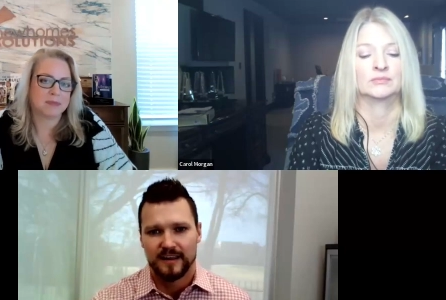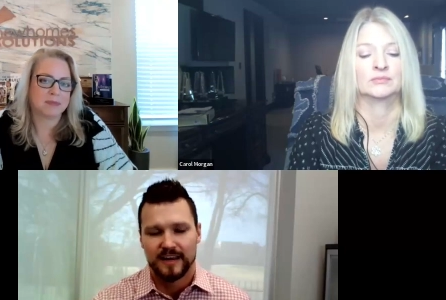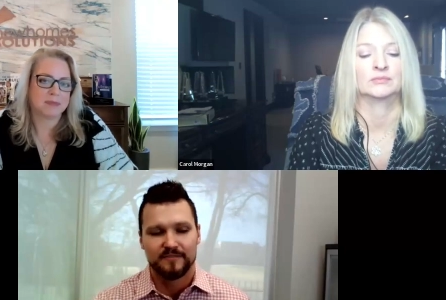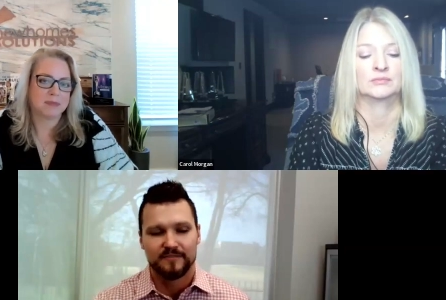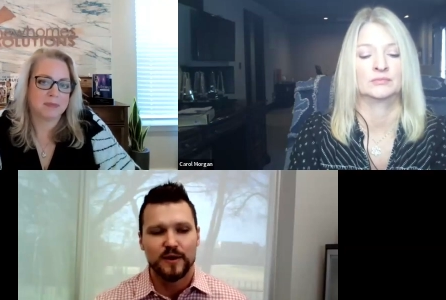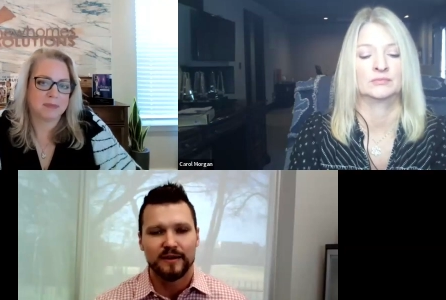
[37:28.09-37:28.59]

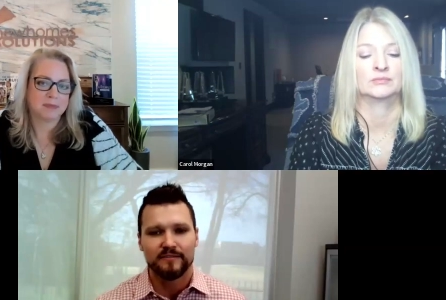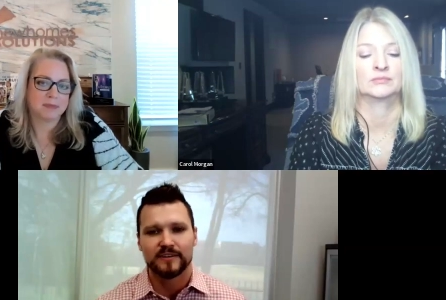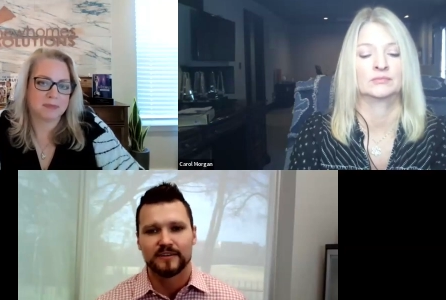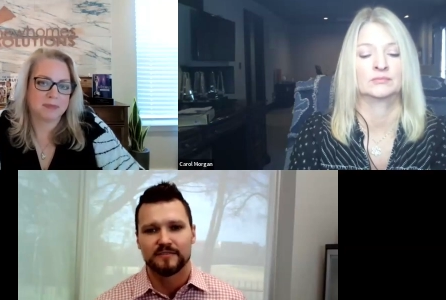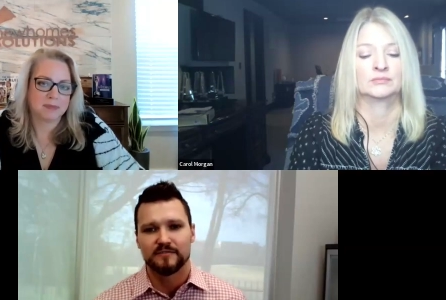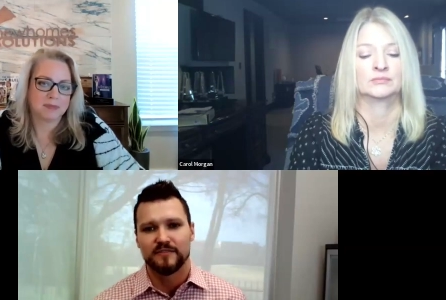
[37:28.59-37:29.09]
Speaker 1: And if you
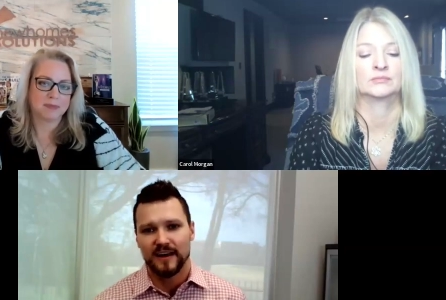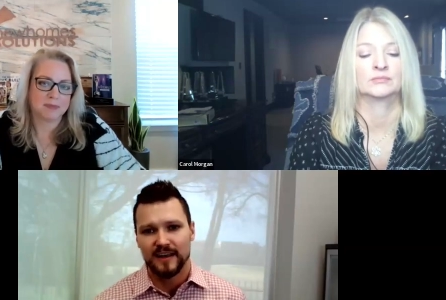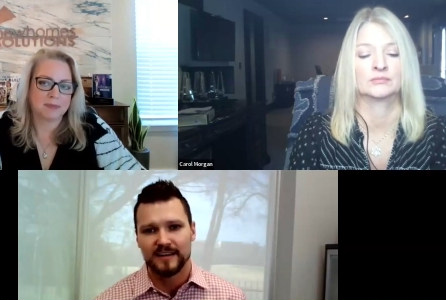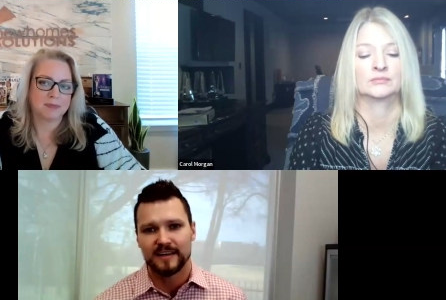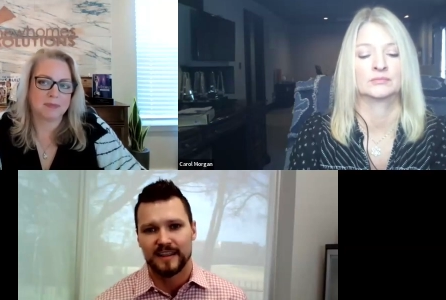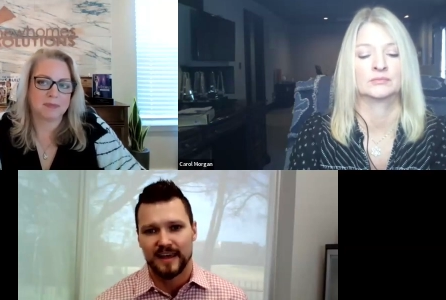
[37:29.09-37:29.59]
haven't
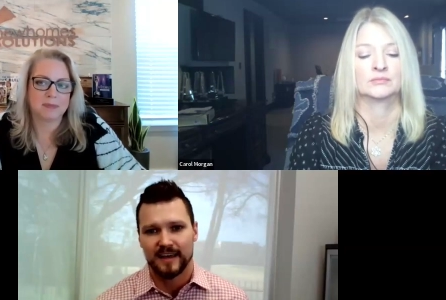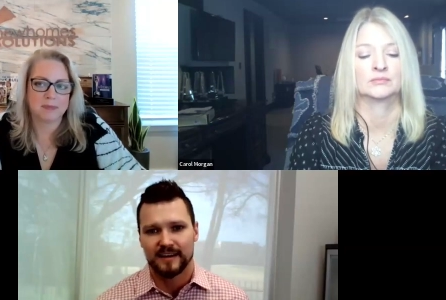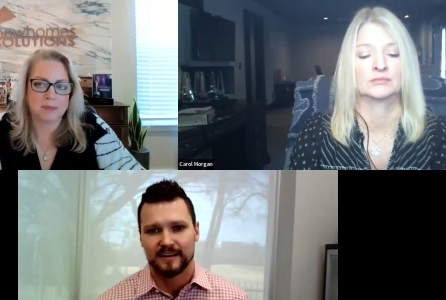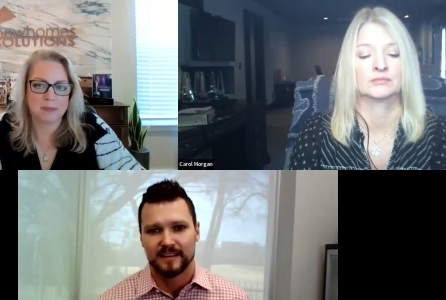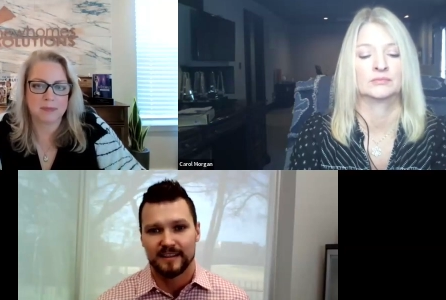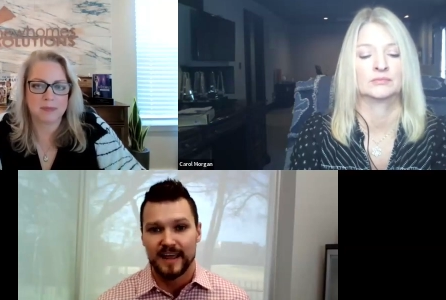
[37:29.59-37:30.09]
defined
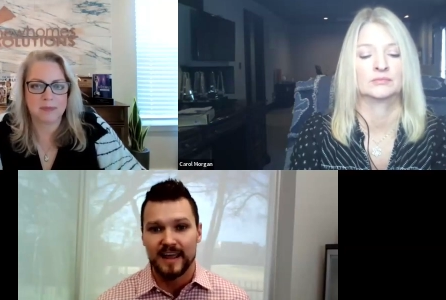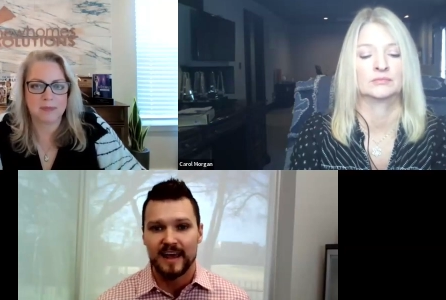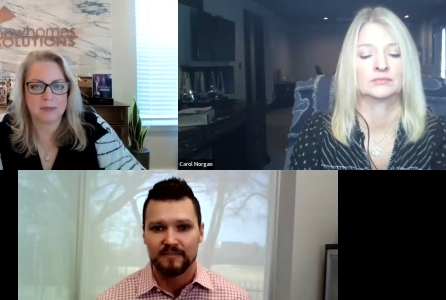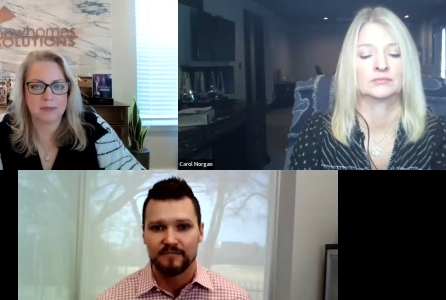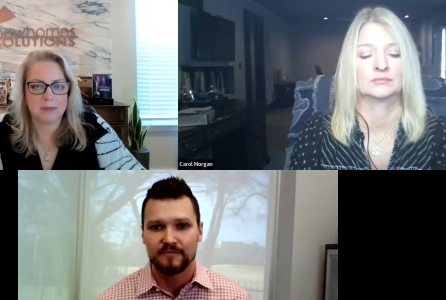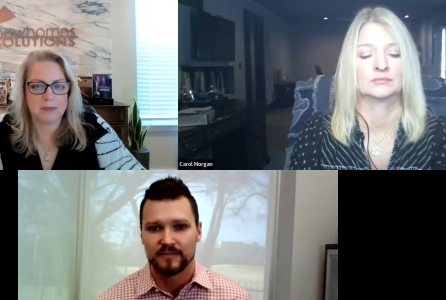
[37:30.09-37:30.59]
that, they
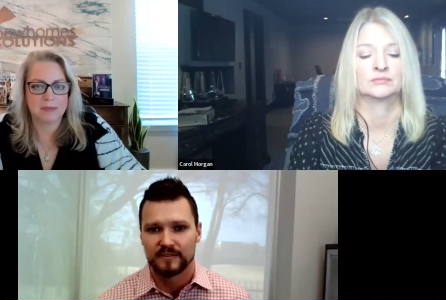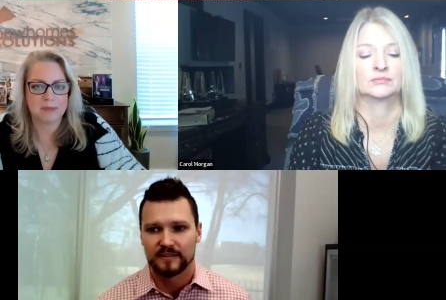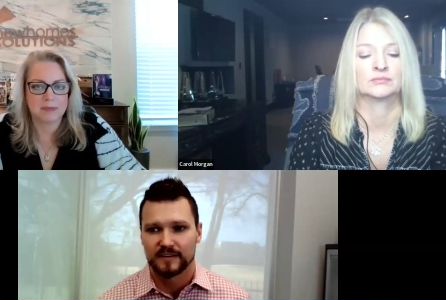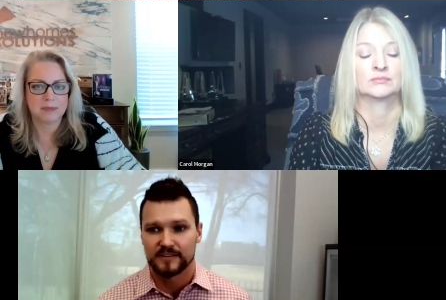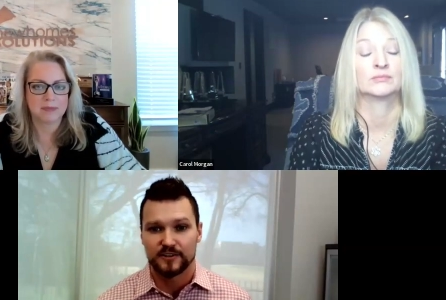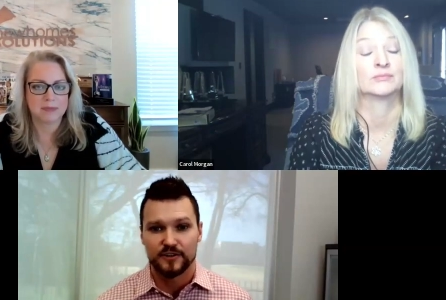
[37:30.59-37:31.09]
have
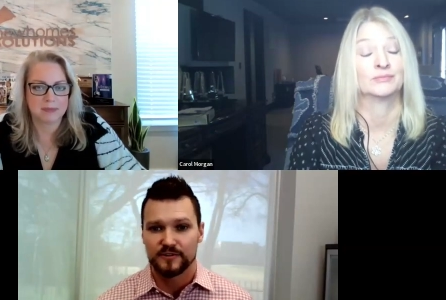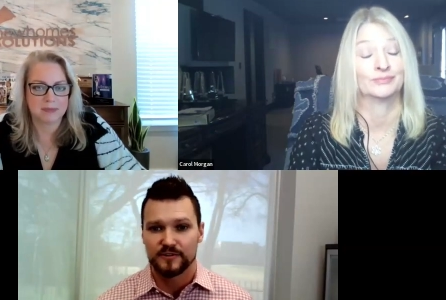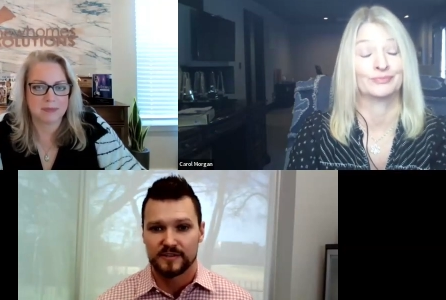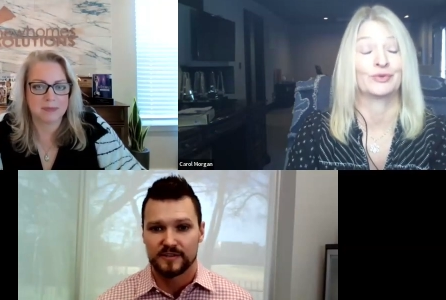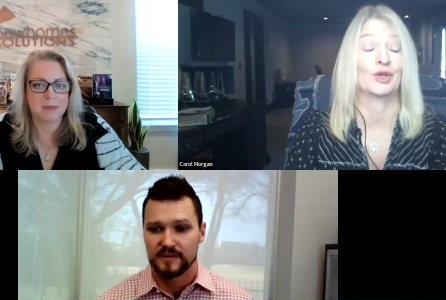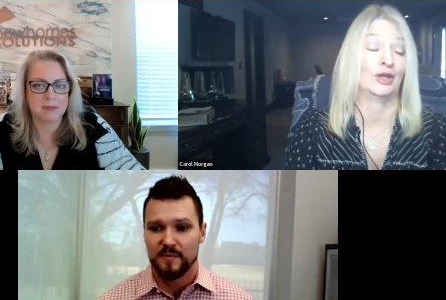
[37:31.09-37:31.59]
because they're doing
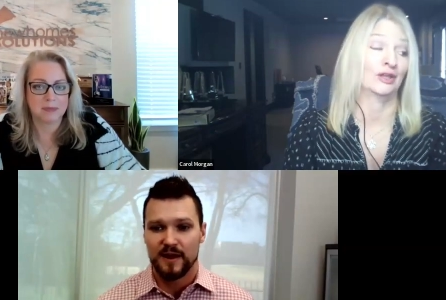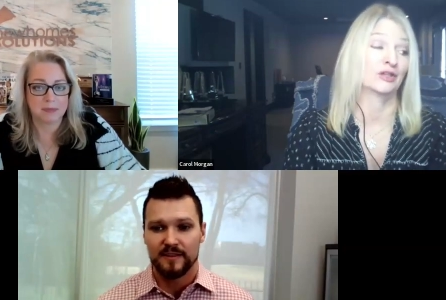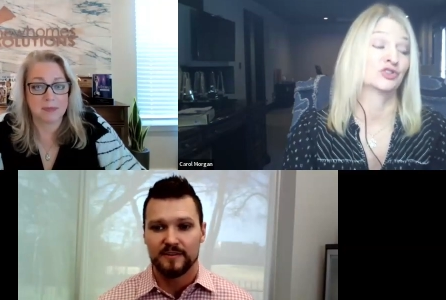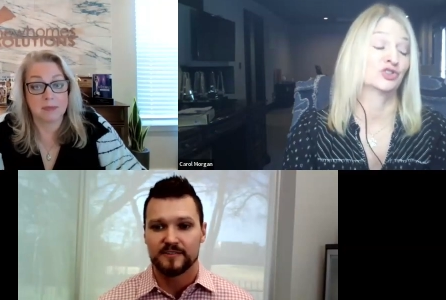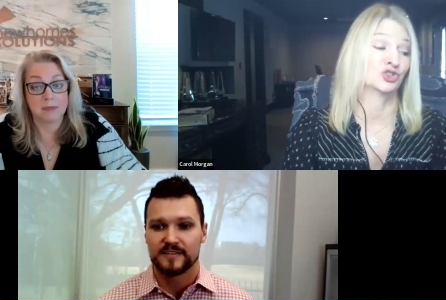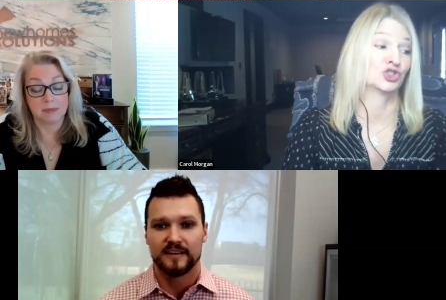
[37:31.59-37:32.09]
somehow
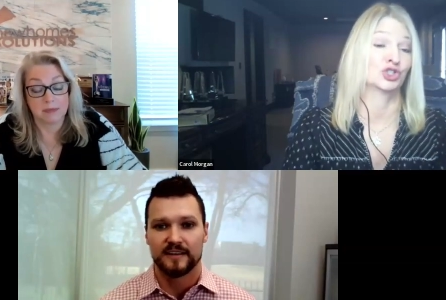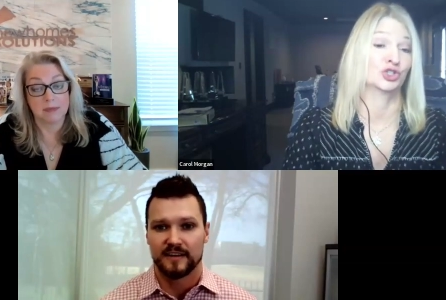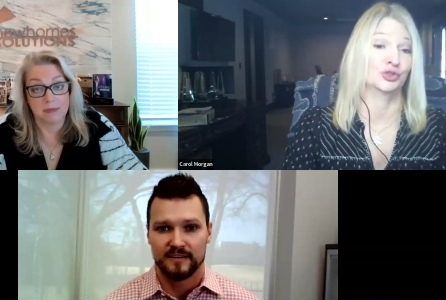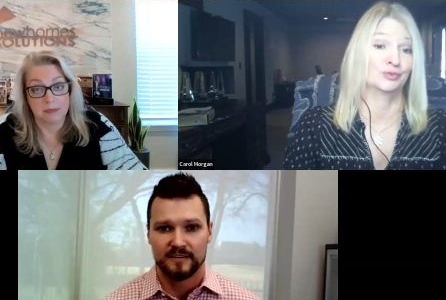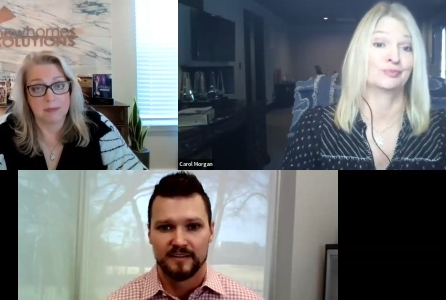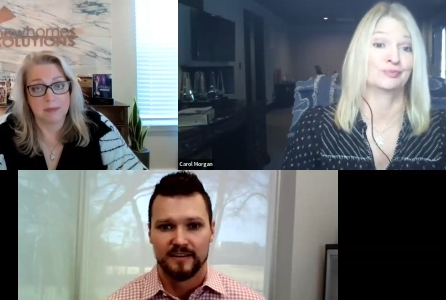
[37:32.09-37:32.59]
they're
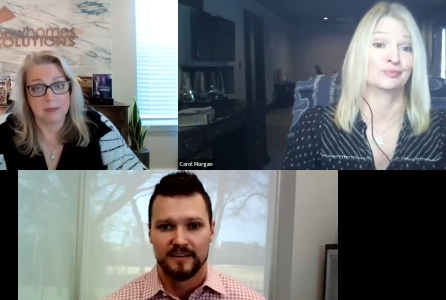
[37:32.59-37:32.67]
selling.